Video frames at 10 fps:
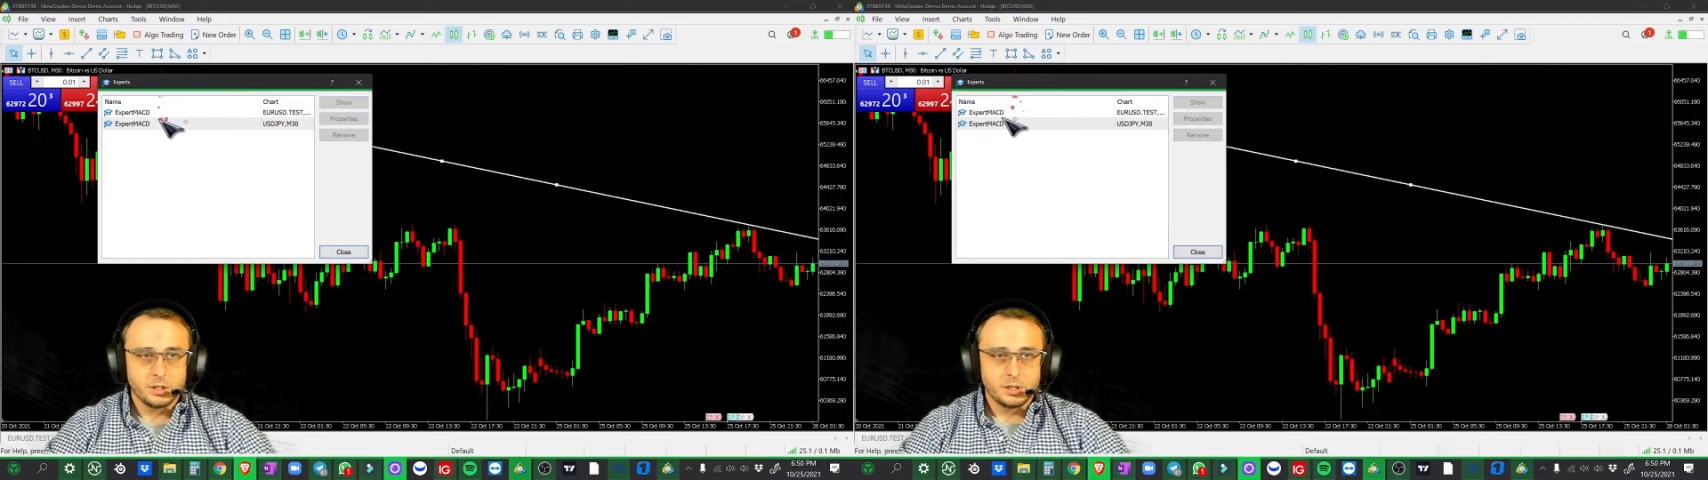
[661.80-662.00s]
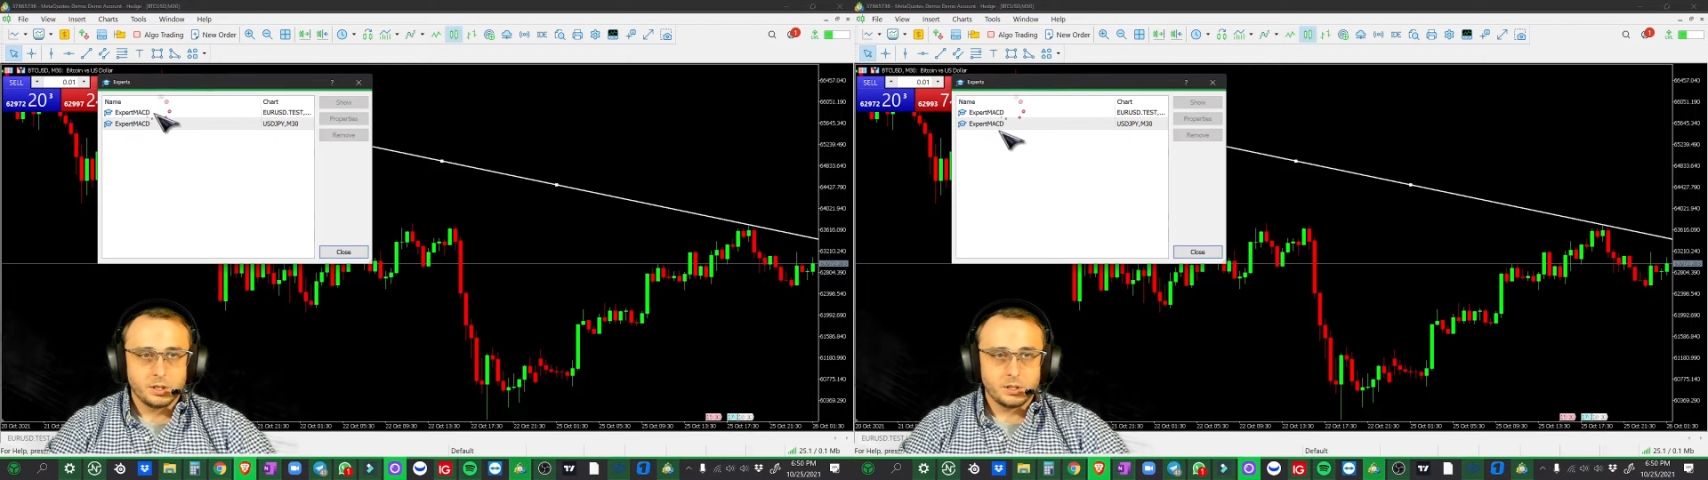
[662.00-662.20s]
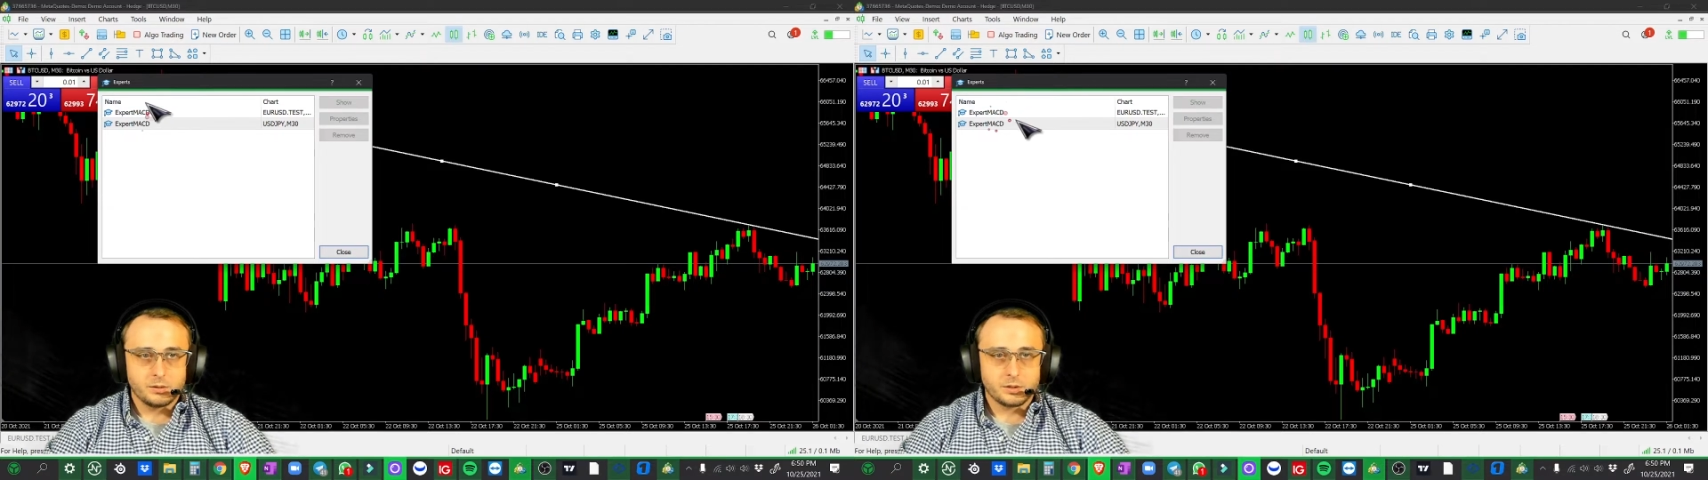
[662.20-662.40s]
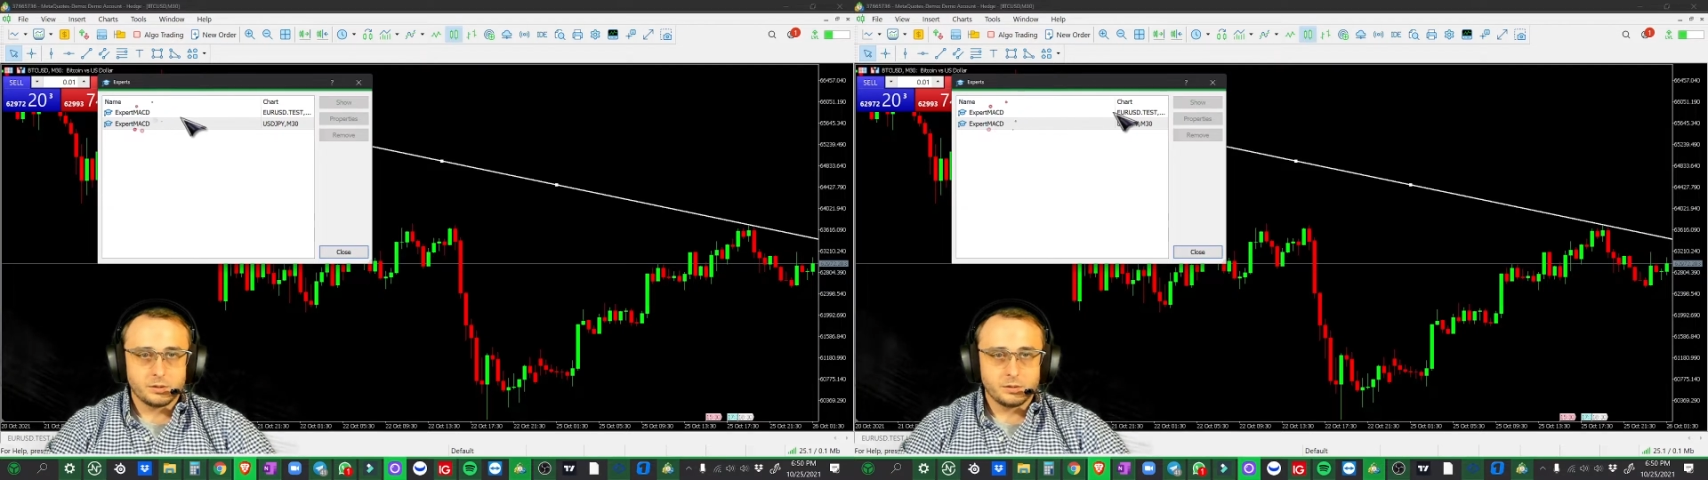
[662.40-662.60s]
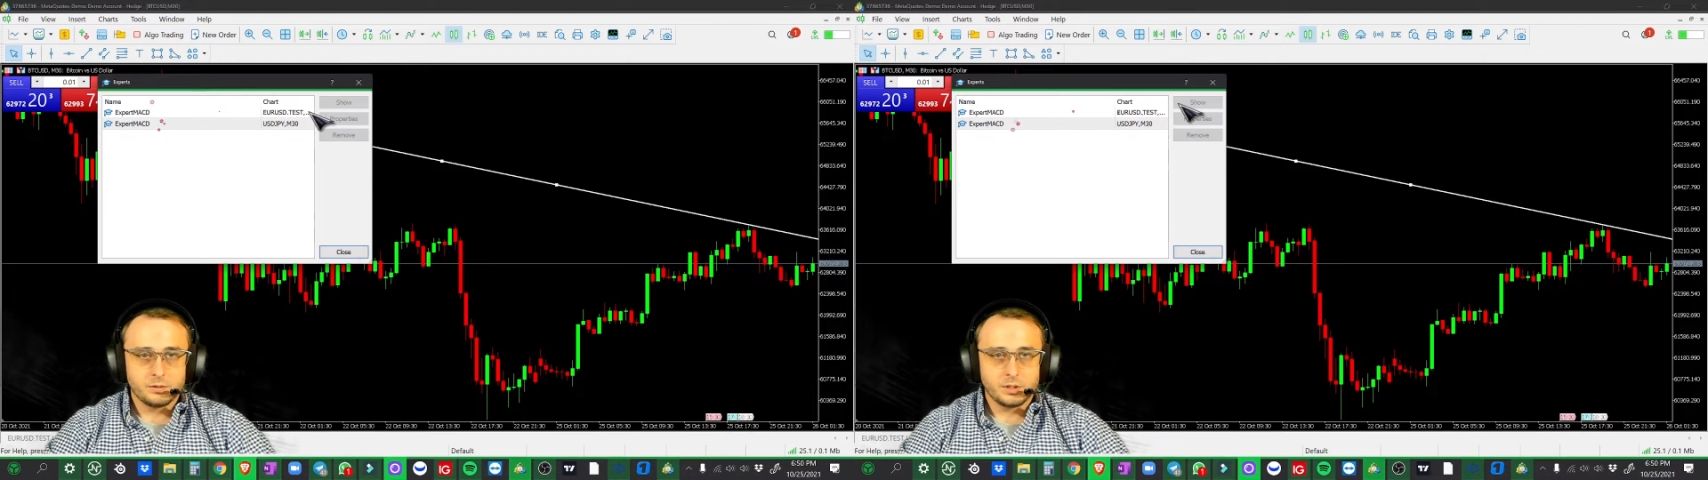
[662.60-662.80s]
and it'll show
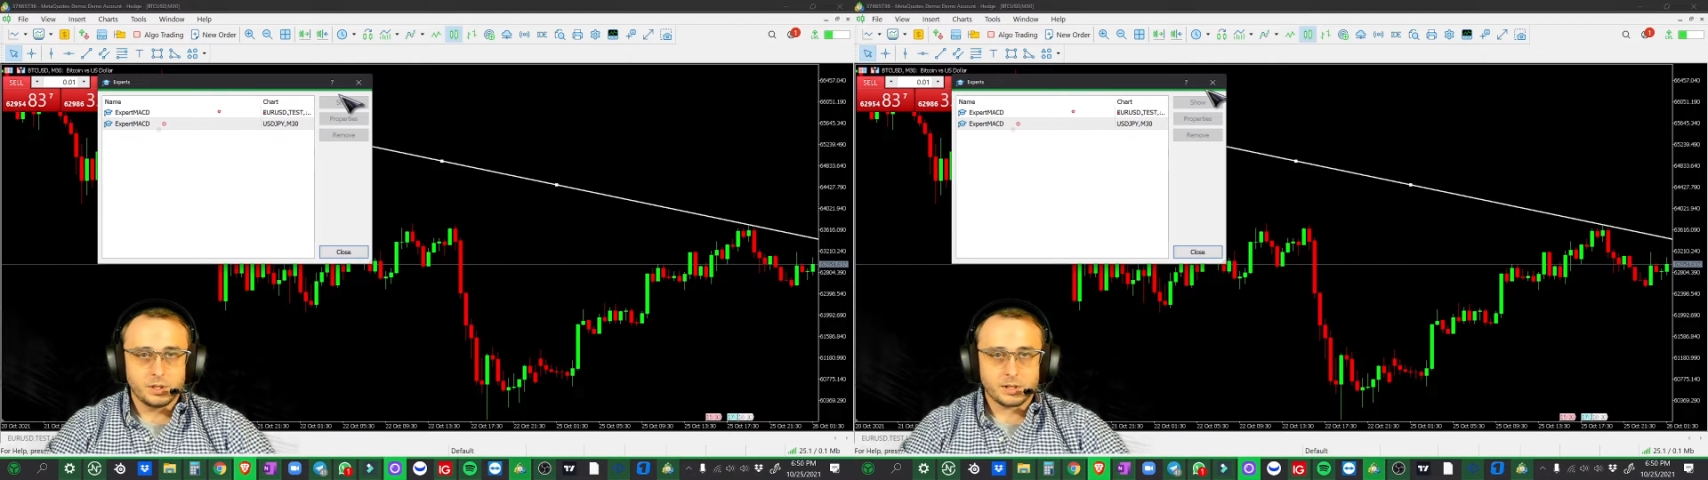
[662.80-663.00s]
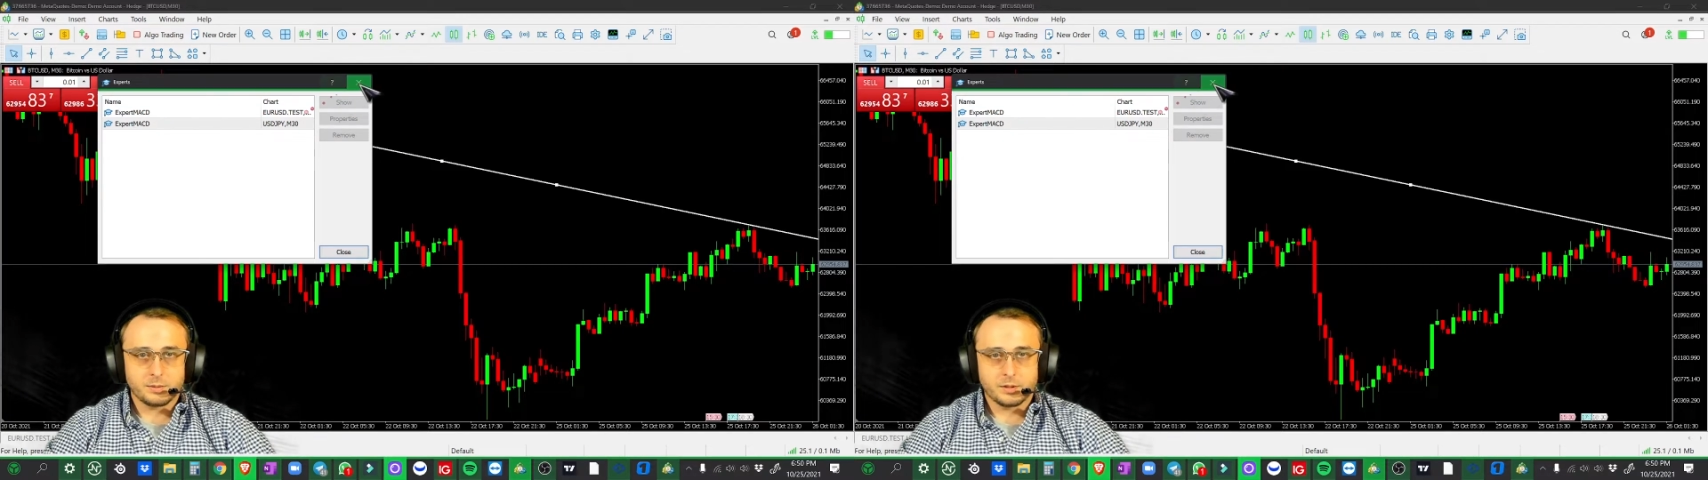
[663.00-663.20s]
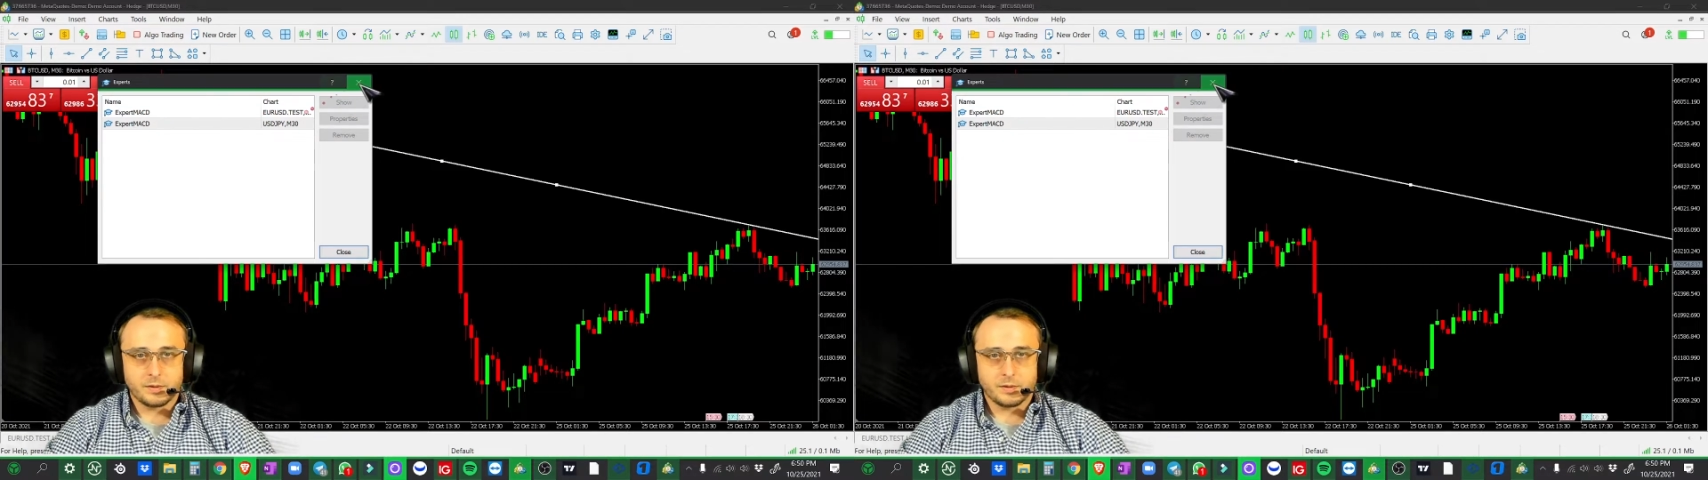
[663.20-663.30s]
you the expert